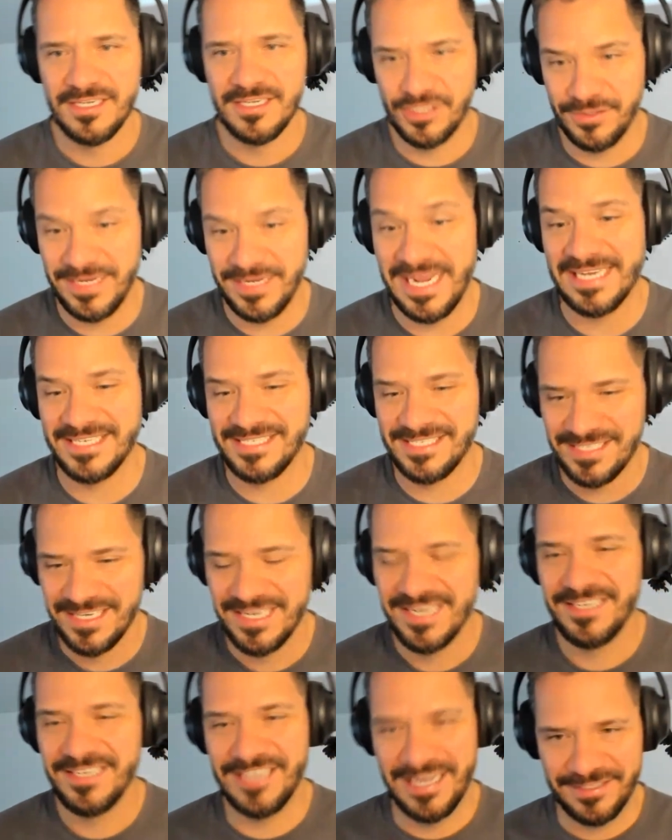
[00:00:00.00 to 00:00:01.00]
So yes,
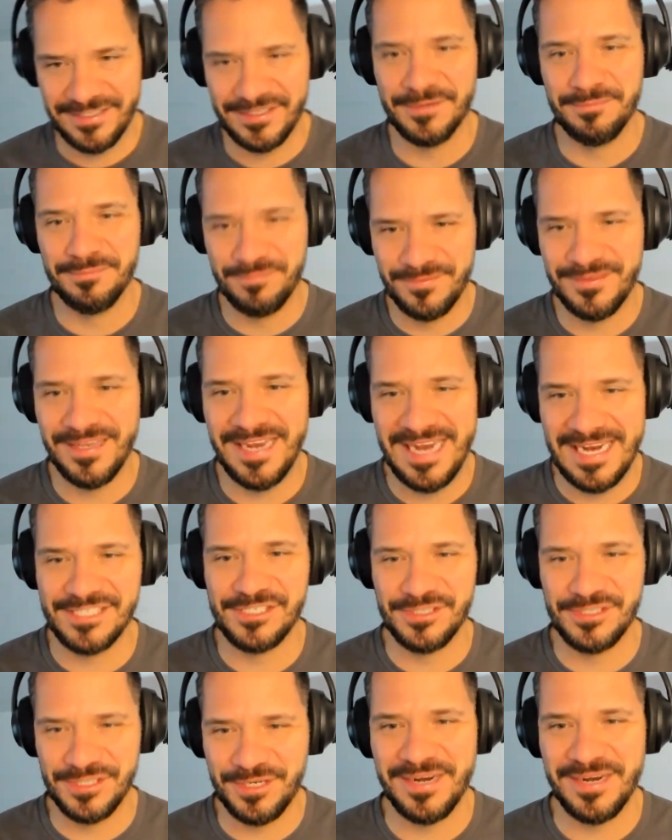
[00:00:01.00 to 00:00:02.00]
the
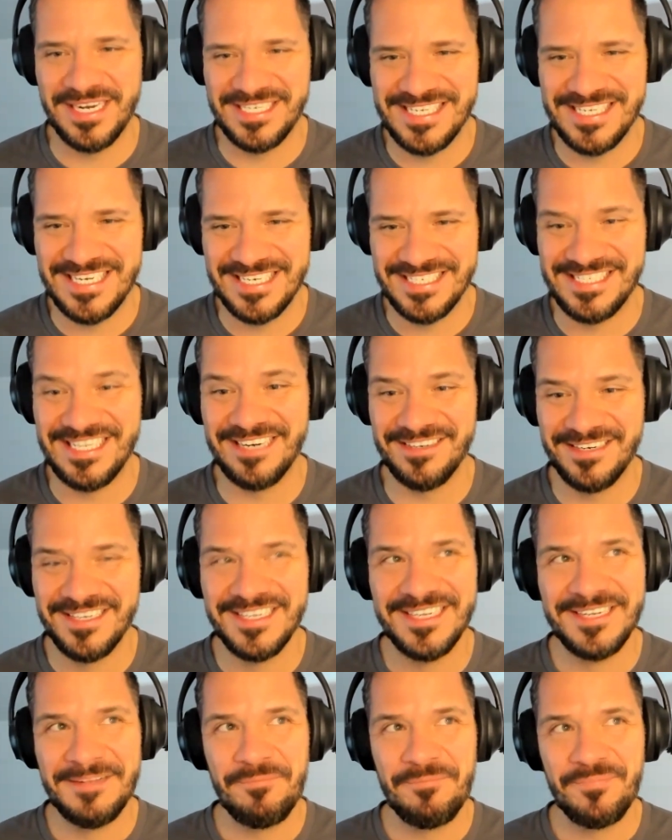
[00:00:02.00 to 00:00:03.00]
answer to the question is
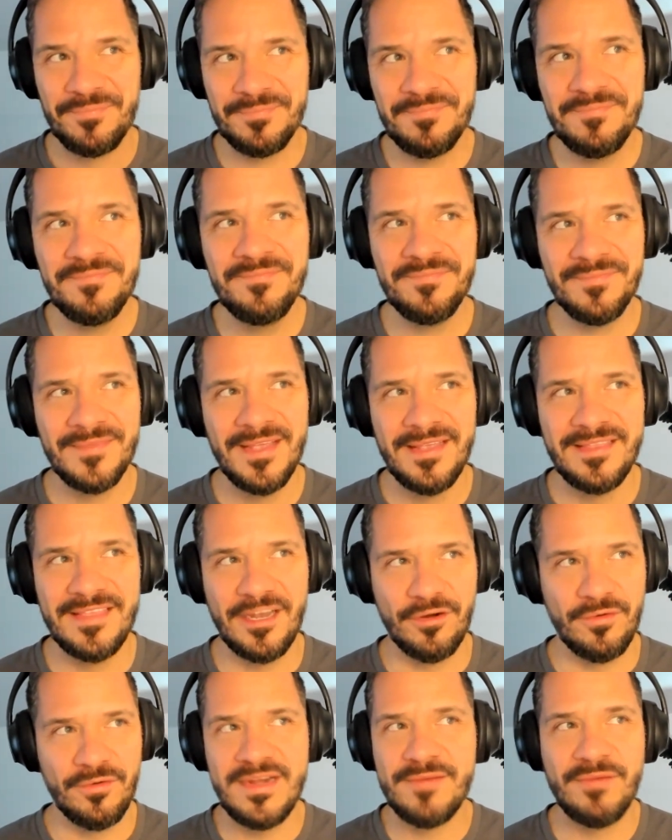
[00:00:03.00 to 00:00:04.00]

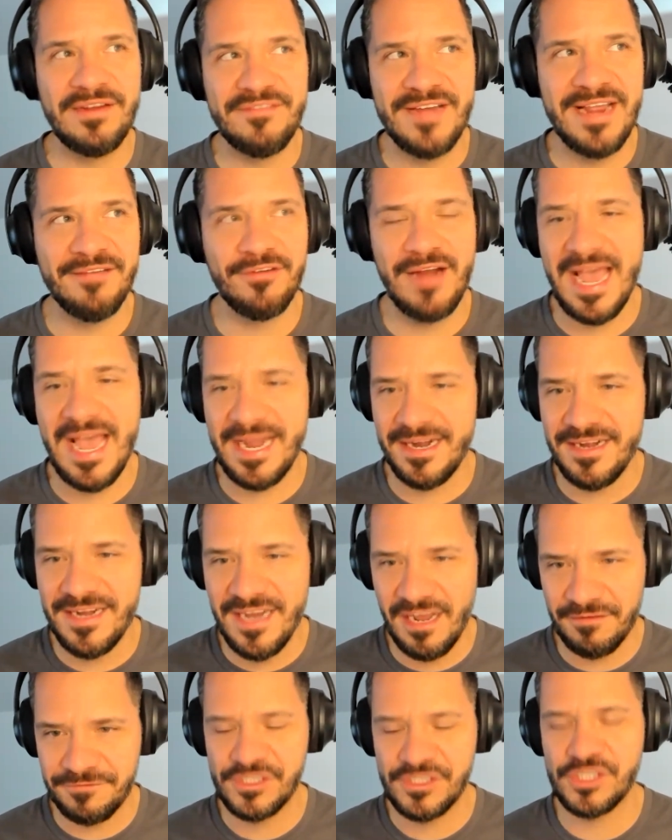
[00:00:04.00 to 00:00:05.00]
we've never had
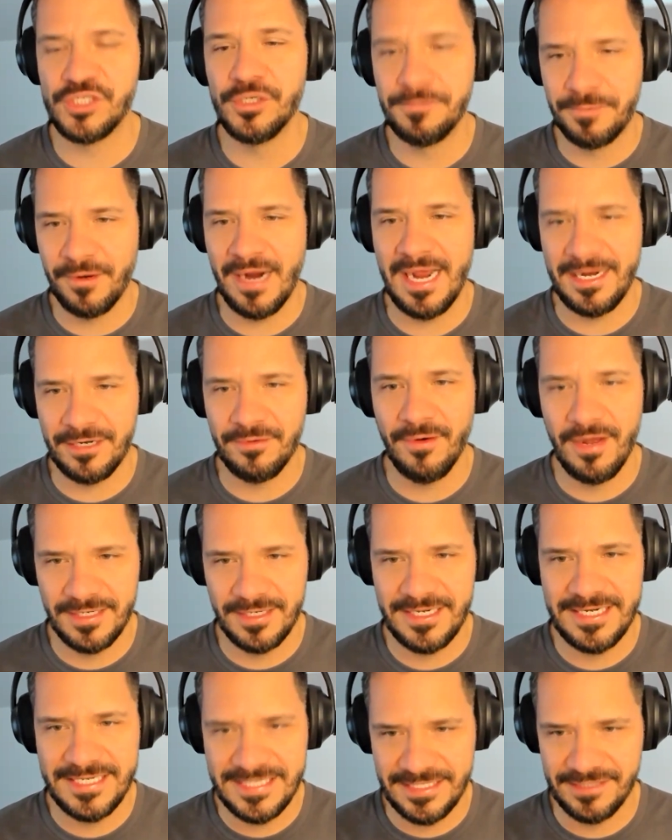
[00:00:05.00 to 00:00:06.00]
enough super high quality